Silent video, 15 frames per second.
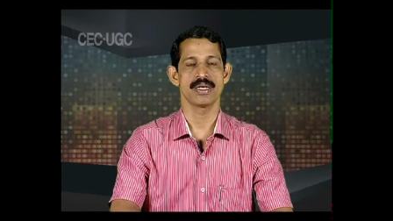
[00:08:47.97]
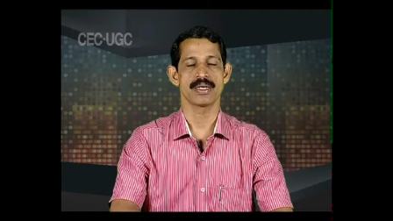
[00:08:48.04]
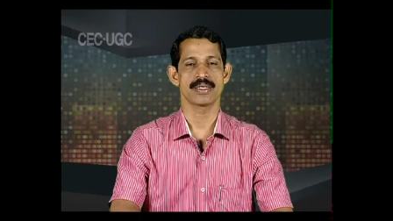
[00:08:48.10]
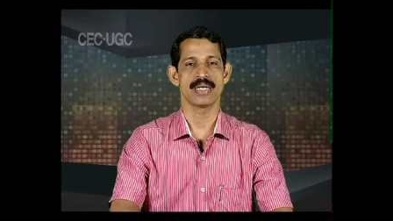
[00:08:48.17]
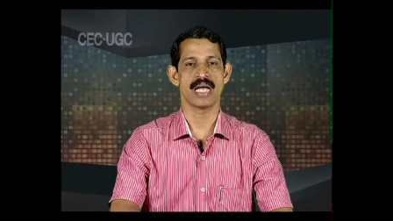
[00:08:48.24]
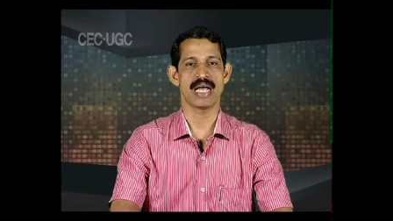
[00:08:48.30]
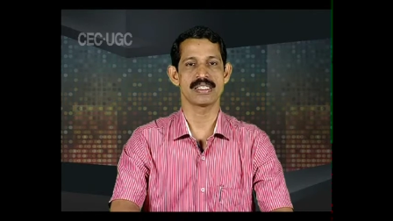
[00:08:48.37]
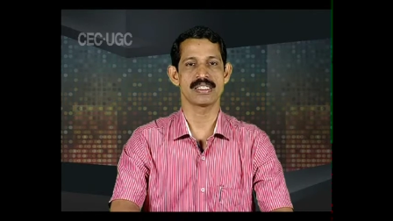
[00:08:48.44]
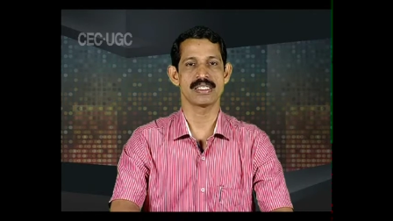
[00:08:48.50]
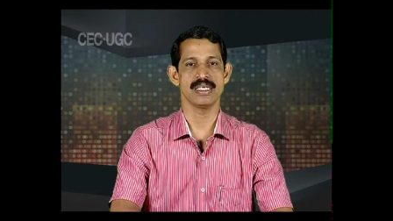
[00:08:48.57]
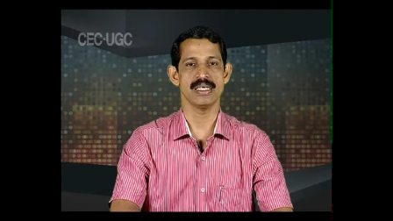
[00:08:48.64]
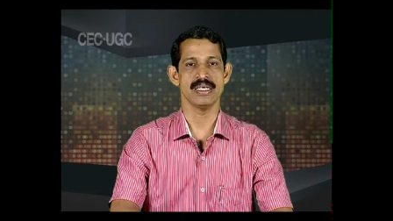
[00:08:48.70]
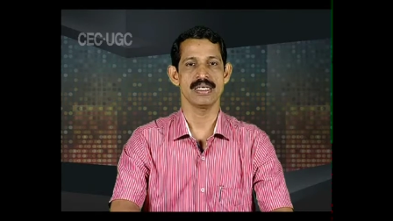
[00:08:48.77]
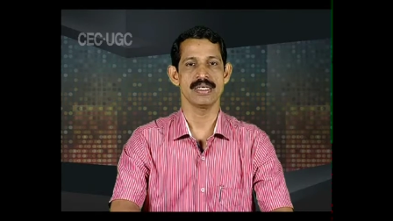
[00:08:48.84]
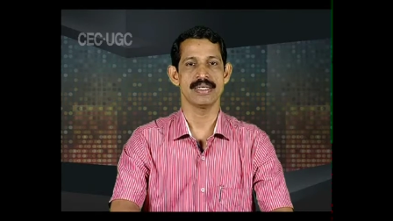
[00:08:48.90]

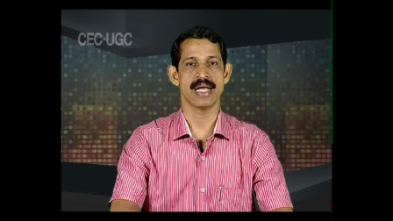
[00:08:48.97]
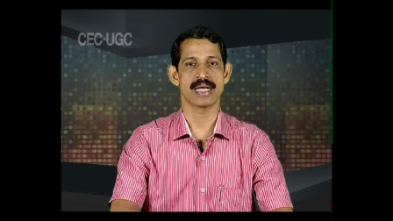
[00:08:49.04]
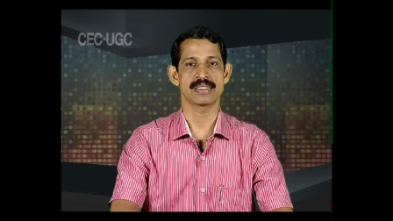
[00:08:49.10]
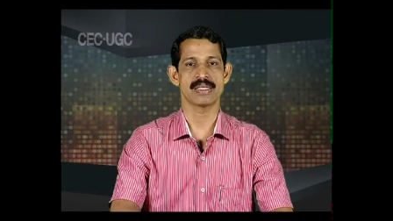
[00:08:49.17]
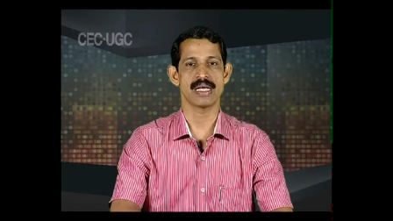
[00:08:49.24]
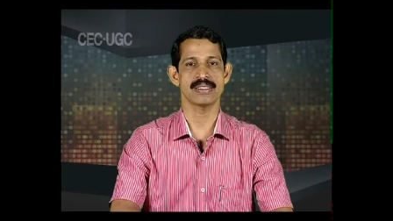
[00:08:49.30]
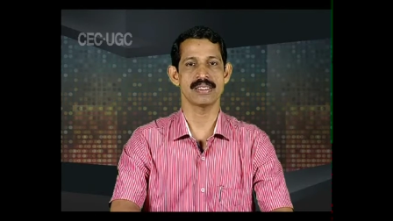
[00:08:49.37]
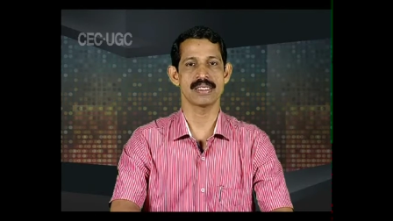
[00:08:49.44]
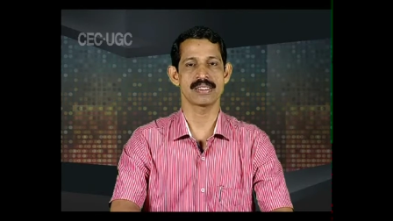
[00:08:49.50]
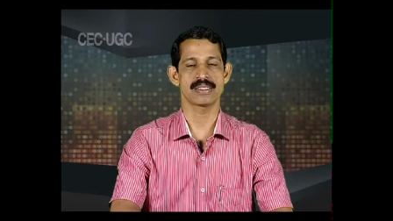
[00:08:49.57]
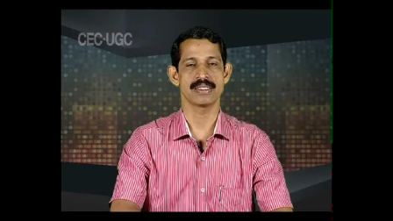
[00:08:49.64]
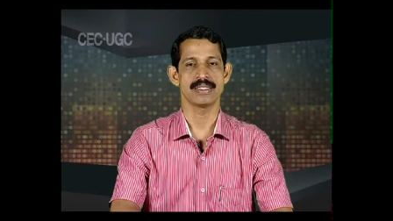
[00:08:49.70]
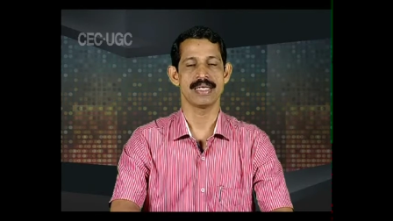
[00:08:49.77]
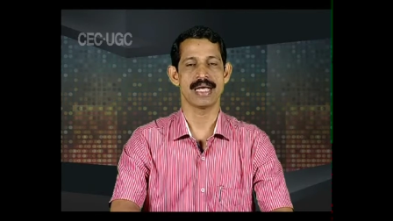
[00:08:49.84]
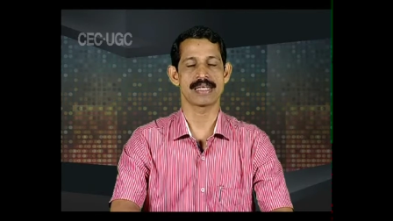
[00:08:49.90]
dancing, exercises
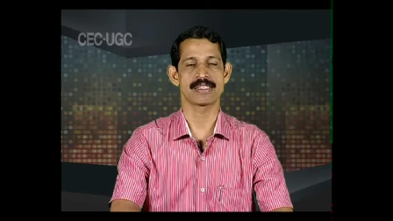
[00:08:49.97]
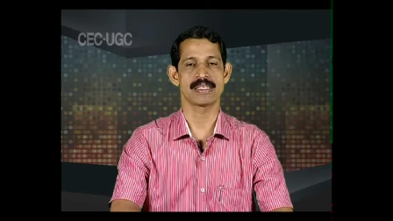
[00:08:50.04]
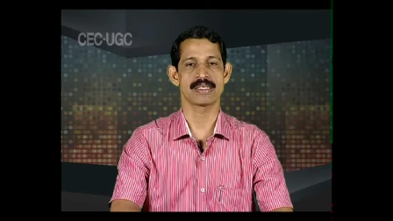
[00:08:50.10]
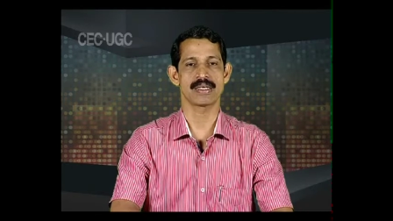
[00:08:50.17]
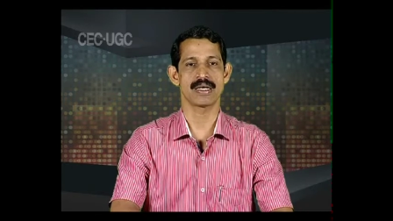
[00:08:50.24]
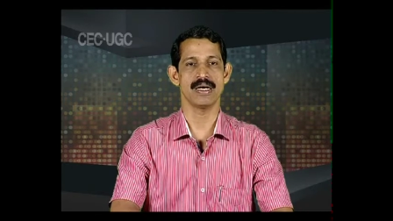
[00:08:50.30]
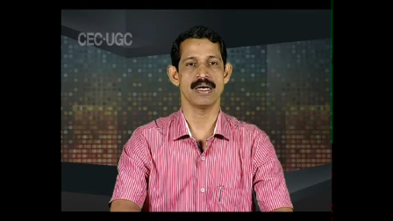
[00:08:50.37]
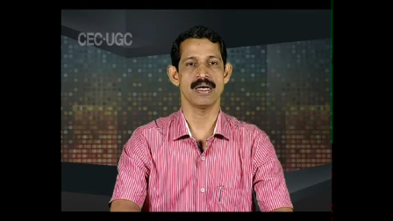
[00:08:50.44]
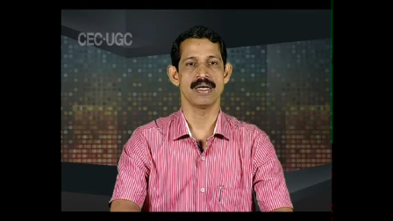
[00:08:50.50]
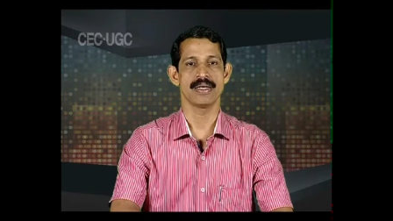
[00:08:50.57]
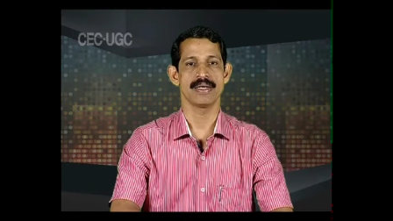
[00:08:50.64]
etc.